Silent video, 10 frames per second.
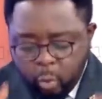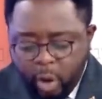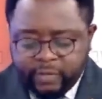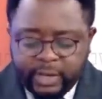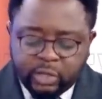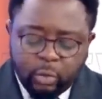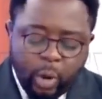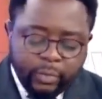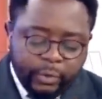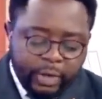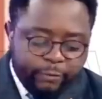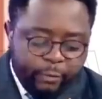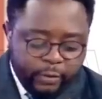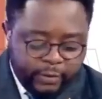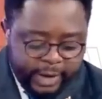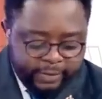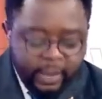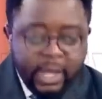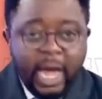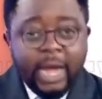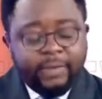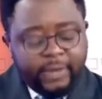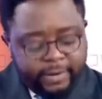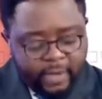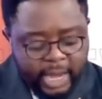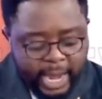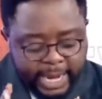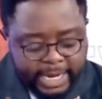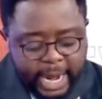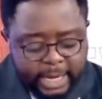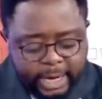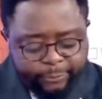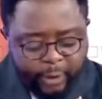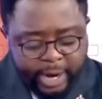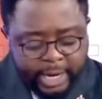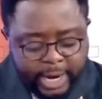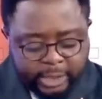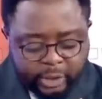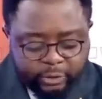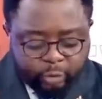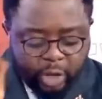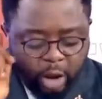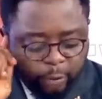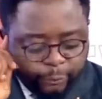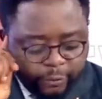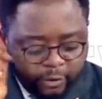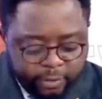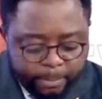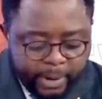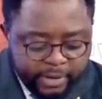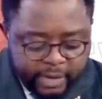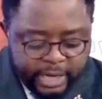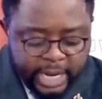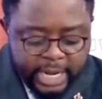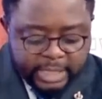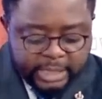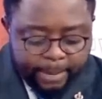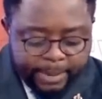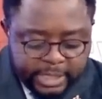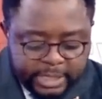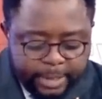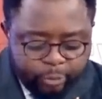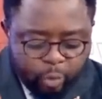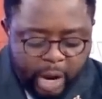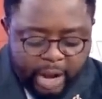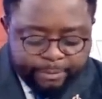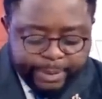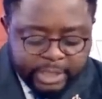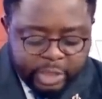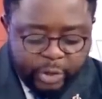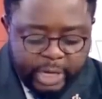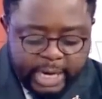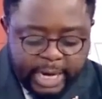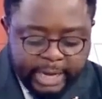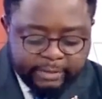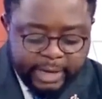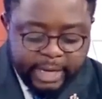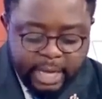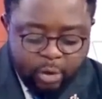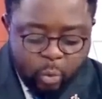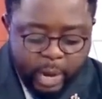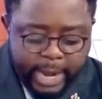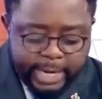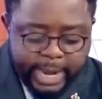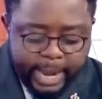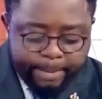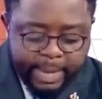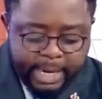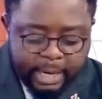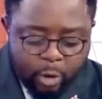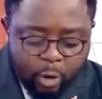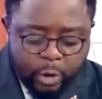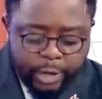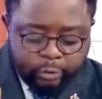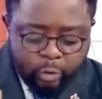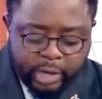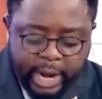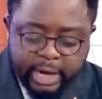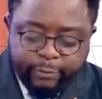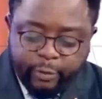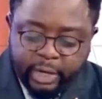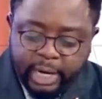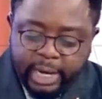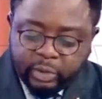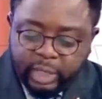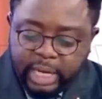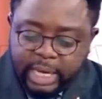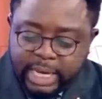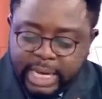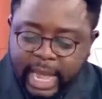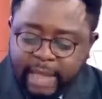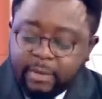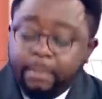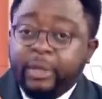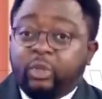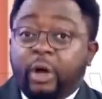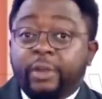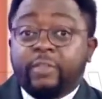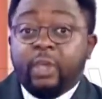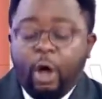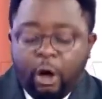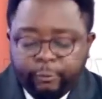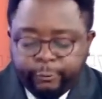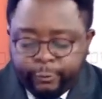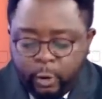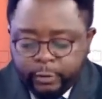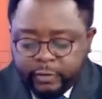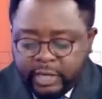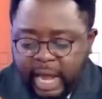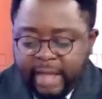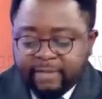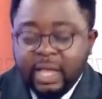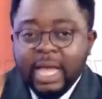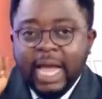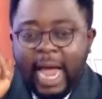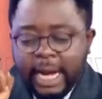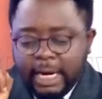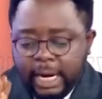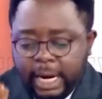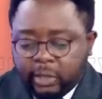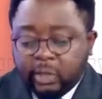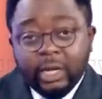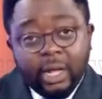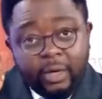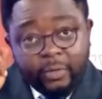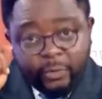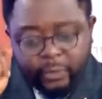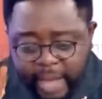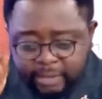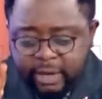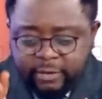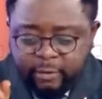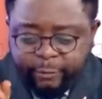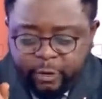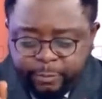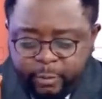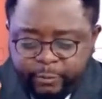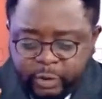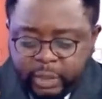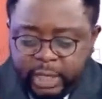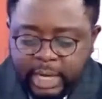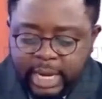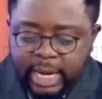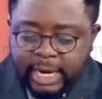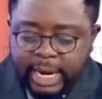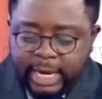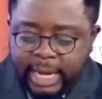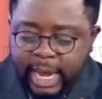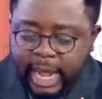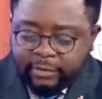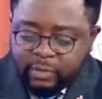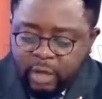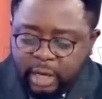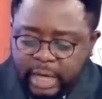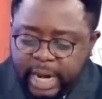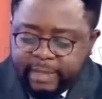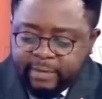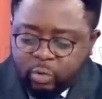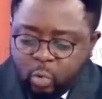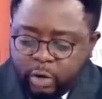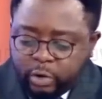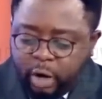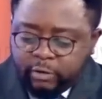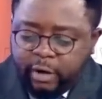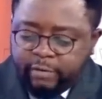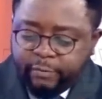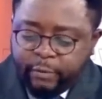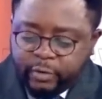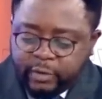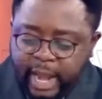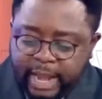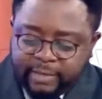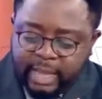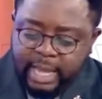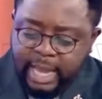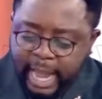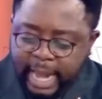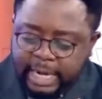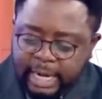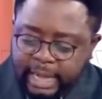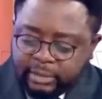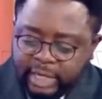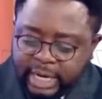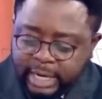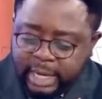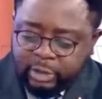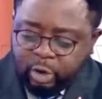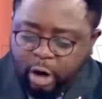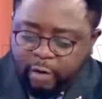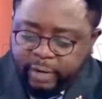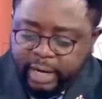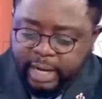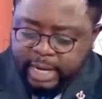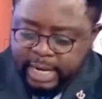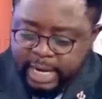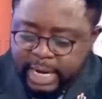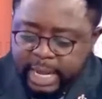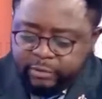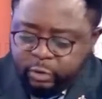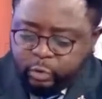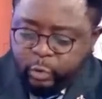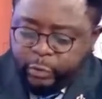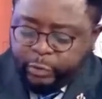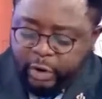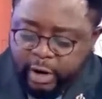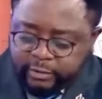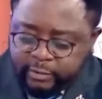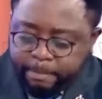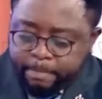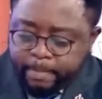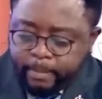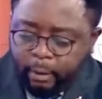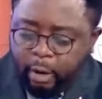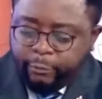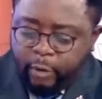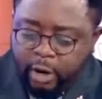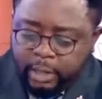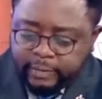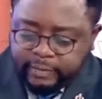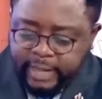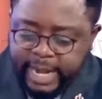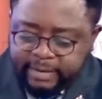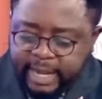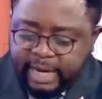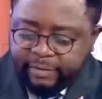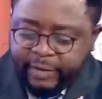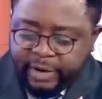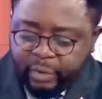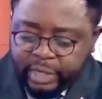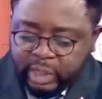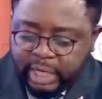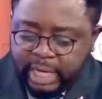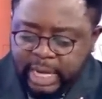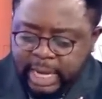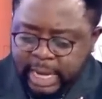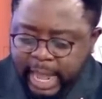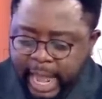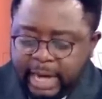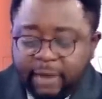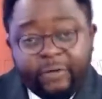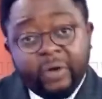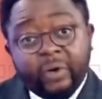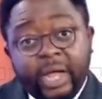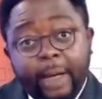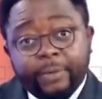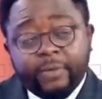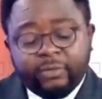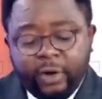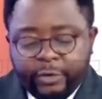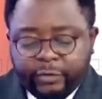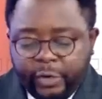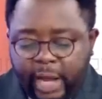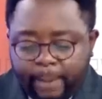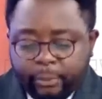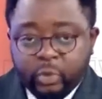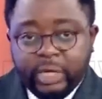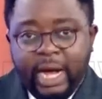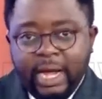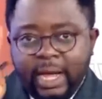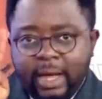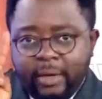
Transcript: What Section 134 says. And it says, a candidate for an election to the office of the president shall be deemed to have been duly elected where there being only two candidates for the election, he has a majority of votes cast at the election. That is the first provision. Then he has not less than one quarter of the votes cast at the election in each of the least two-thirds of all the states in the Federation and the Federal Capital Territory, Abuja.